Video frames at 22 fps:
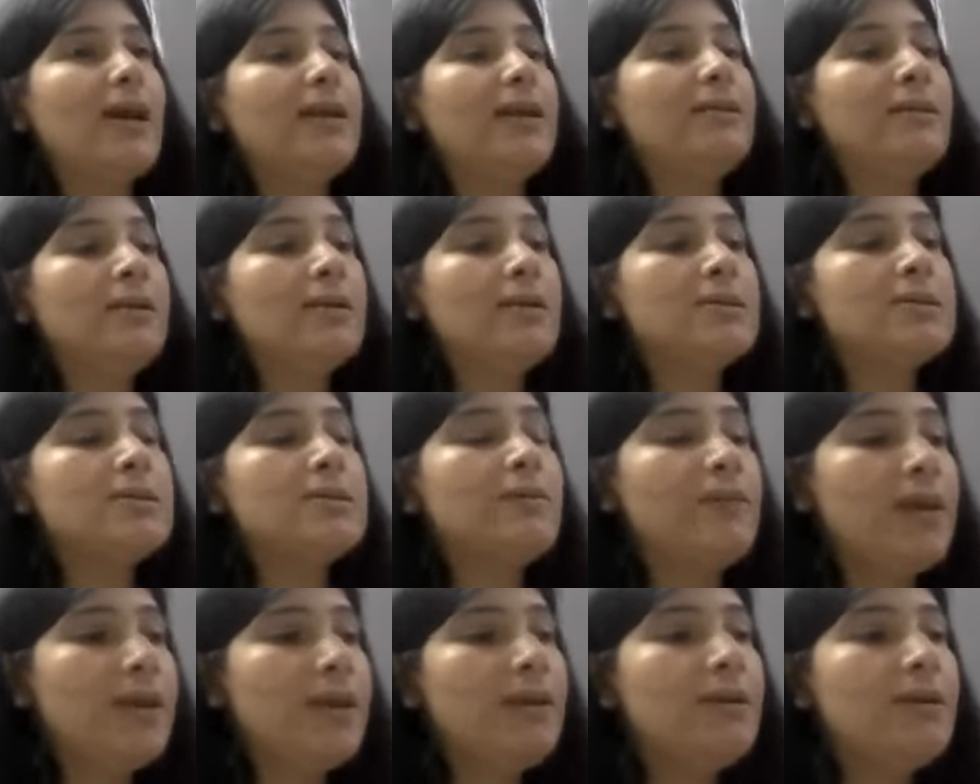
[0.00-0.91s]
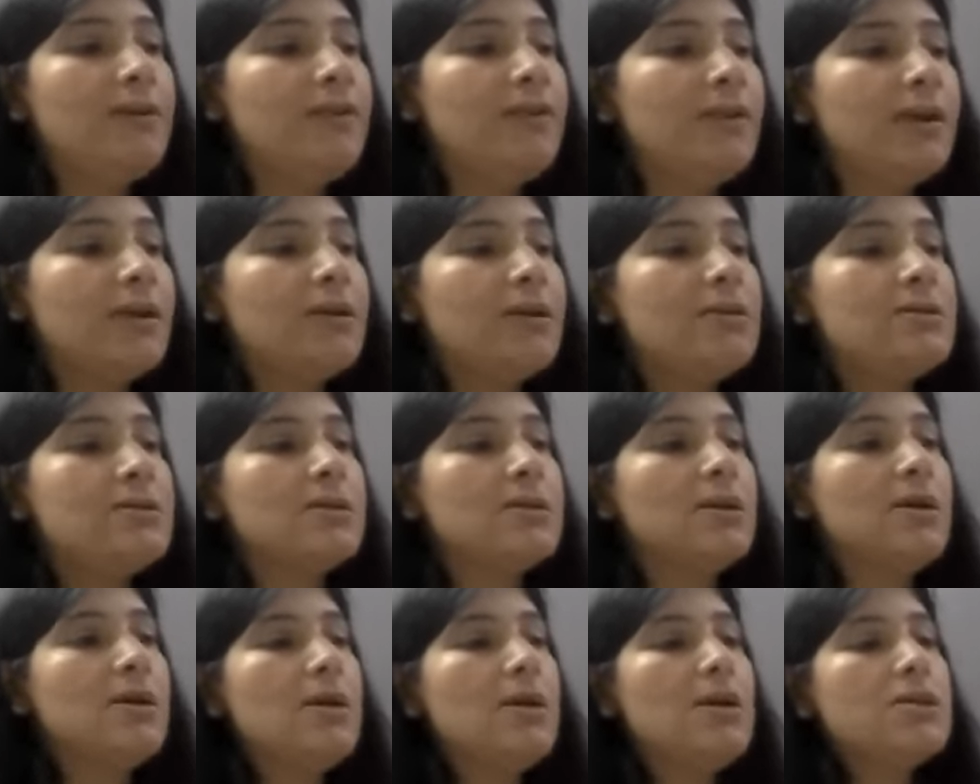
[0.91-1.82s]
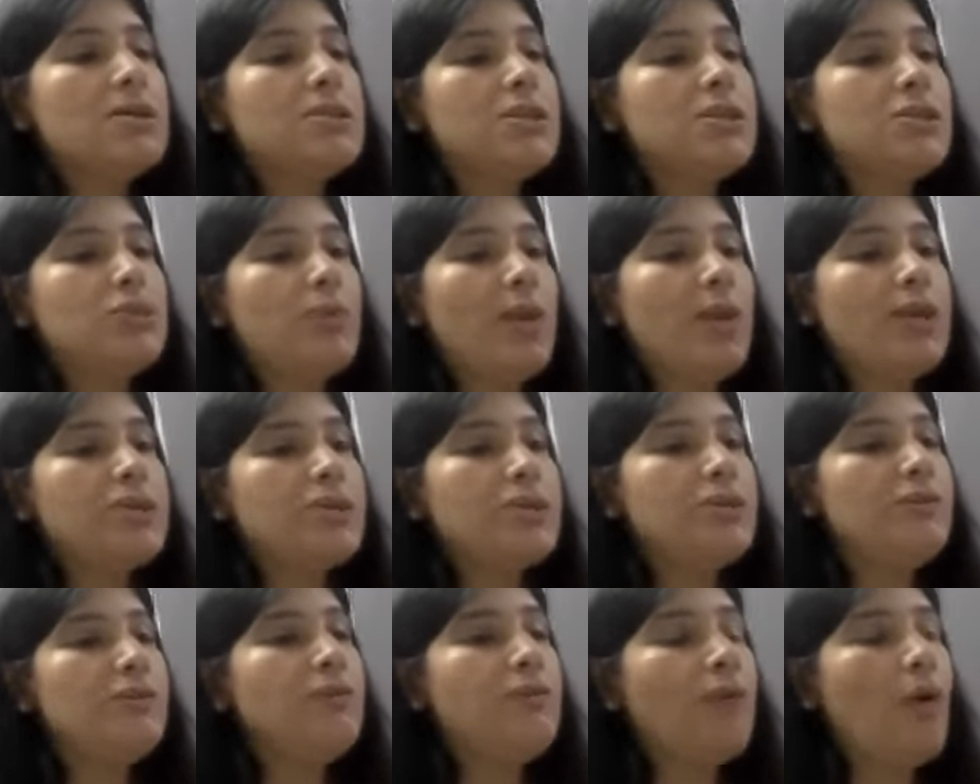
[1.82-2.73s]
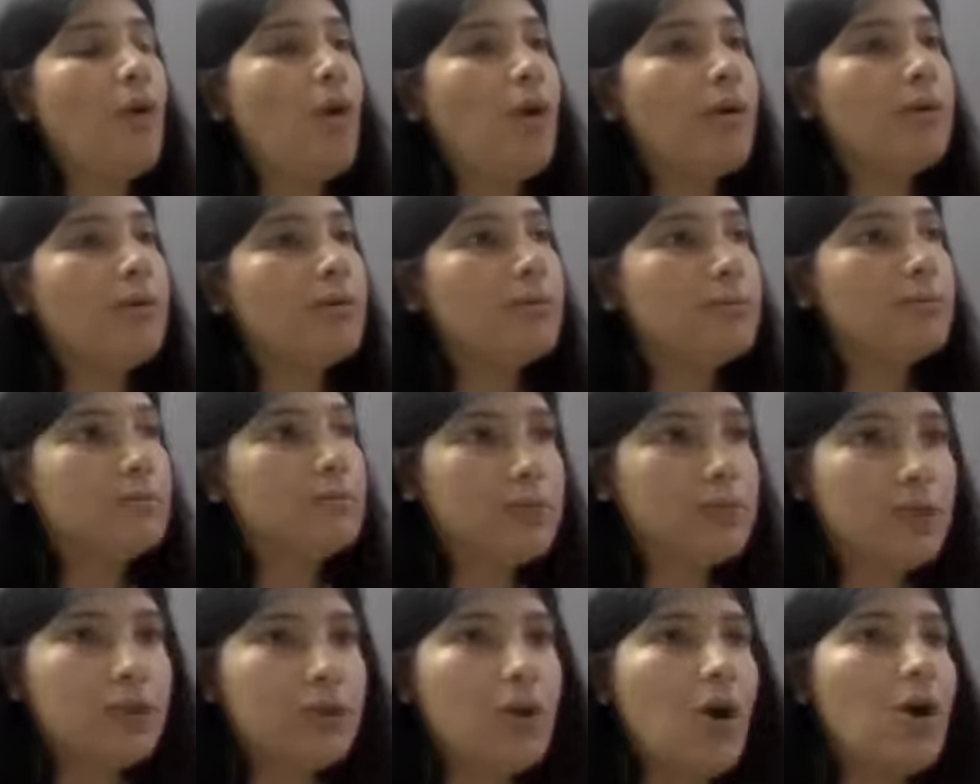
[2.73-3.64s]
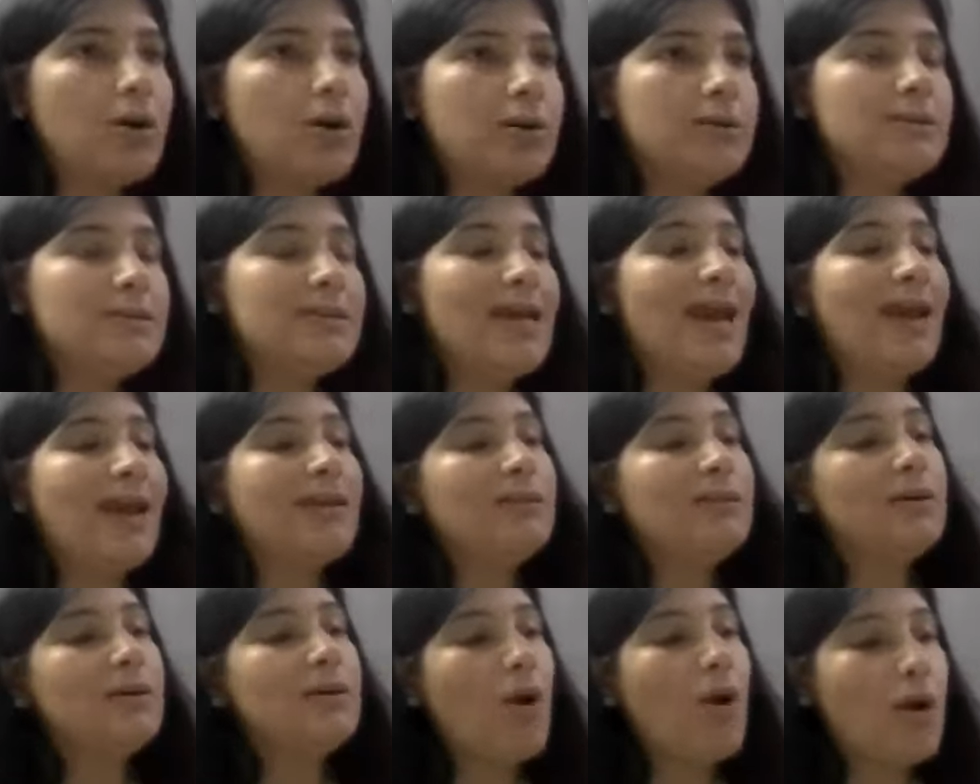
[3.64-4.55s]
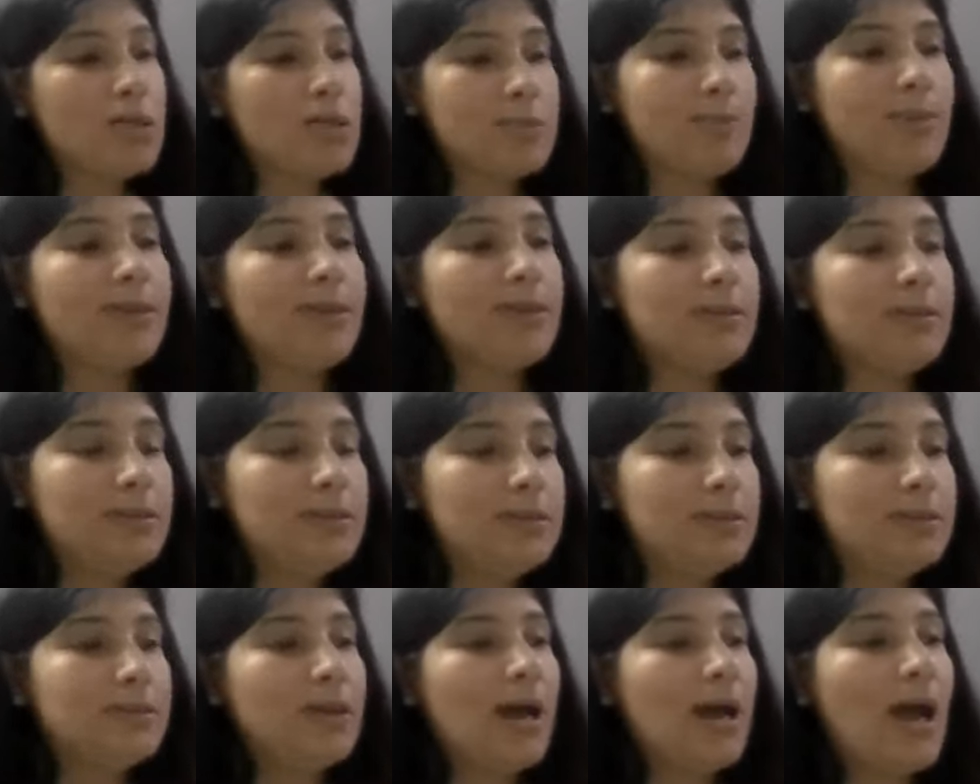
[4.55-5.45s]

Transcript: I think it's a very difficult situation for the doctors and the hospitals.